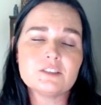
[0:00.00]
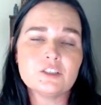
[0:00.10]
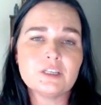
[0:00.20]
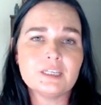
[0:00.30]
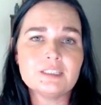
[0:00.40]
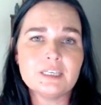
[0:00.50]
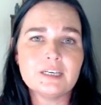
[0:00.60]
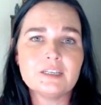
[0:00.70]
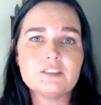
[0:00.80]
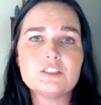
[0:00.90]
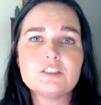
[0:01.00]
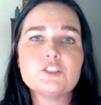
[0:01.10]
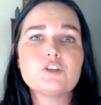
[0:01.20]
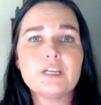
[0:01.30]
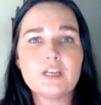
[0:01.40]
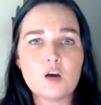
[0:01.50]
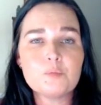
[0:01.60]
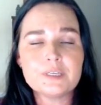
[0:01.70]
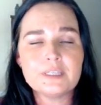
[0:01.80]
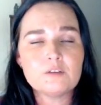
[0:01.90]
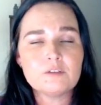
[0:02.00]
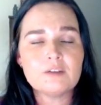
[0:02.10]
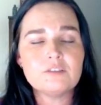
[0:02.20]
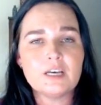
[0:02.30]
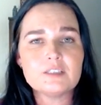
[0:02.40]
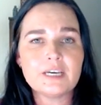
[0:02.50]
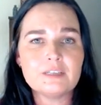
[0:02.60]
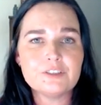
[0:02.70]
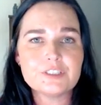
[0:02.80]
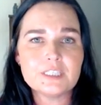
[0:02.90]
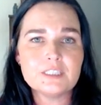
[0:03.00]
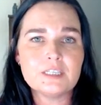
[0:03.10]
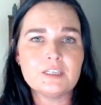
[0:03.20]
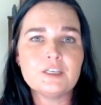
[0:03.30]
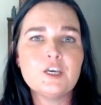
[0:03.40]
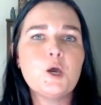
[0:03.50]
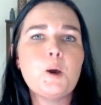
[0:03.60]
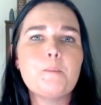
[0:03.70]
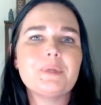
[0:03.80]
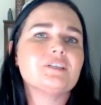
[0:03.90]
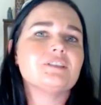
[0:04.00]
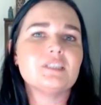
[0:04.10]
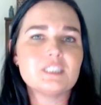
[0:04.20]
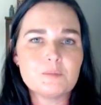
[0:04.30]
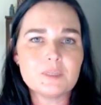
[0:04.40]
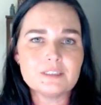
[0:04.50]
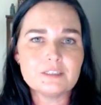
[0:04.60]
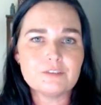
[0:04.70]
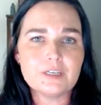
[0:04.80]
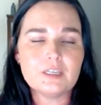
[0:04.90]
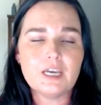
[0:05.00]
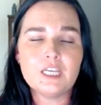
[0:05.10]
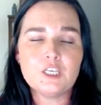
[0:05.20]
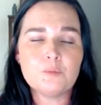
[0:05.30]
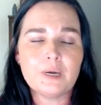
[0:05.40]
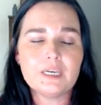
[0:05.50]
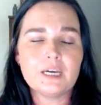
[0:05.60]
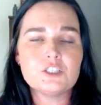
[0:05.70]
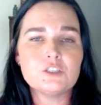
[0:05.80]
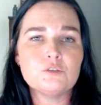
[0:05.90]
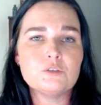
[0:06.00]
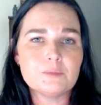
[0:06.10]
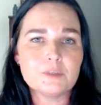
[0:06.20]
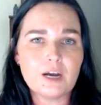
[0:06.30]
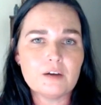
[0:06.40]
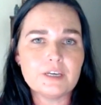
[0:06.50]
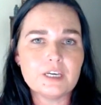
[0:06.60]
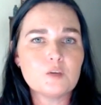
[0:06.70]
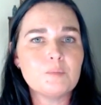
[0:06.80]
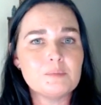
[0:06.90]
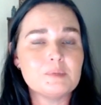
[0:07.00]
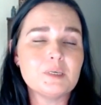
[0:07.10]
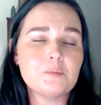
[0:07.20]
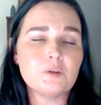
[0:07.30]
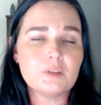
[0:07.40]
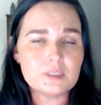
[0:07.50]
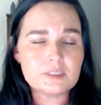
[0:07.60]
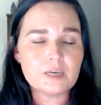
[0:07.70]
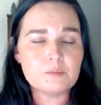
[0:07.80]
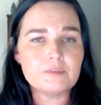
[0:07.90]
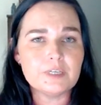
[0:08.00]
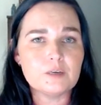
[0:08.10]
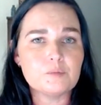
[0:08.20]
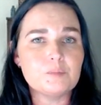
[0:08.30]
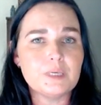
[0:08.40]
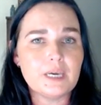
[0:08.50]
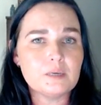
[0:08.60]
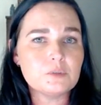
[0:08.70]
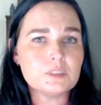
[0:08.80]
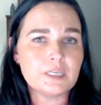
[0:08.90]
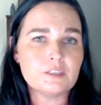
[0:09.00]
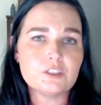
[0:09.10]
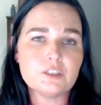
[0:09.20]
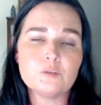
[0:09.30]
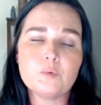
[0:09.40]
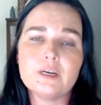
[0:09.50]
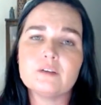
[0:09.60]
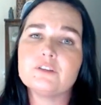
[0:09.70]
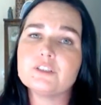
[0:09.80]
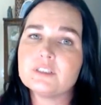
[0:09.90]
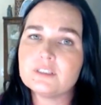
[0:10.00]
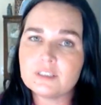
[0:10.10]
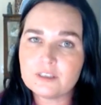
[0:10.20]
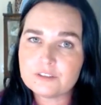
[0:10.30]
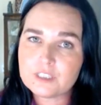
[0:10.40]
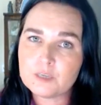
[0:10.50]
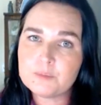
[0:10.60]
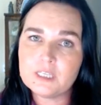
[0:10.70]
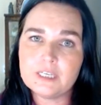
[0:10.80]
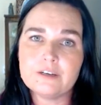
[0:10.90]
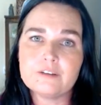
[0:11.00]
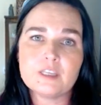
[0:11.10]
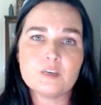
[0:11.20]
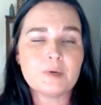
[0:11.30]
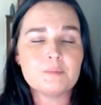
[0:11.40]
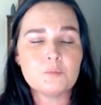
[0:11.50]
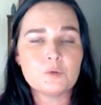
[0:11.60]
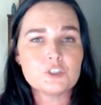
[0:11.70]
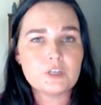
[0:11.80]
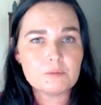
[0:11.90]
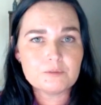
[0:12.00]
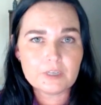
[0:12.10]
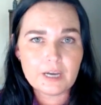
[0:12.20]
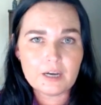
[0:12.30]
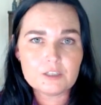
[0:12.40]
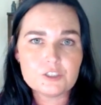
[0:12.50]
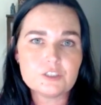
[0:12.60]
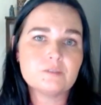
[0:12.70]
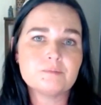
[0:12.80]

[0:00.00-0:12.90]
a good idea to try to operate that raffle outside of your season because it's something different and you might catch a new demographic maybe people this time of year would be able to enter where versus another time of the year they might be more strapped for cash